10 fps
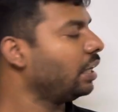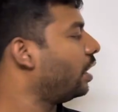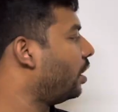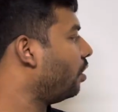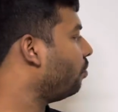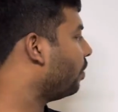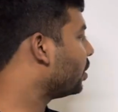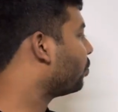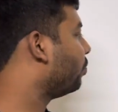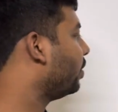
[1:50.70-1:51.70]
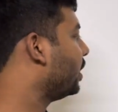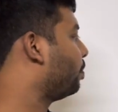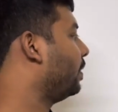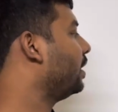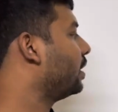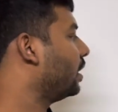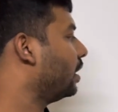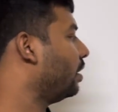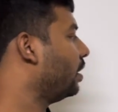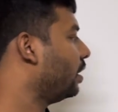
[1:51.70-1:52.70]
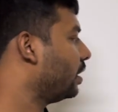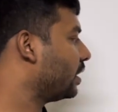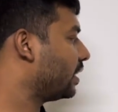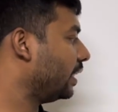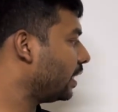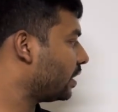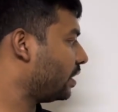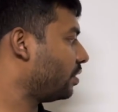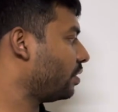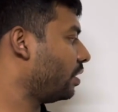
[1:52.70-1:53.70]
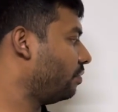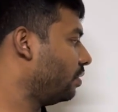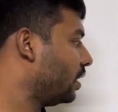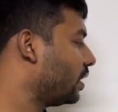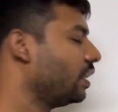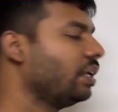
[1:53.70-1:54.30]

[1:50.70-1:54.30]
Now once we split the sentence into the words,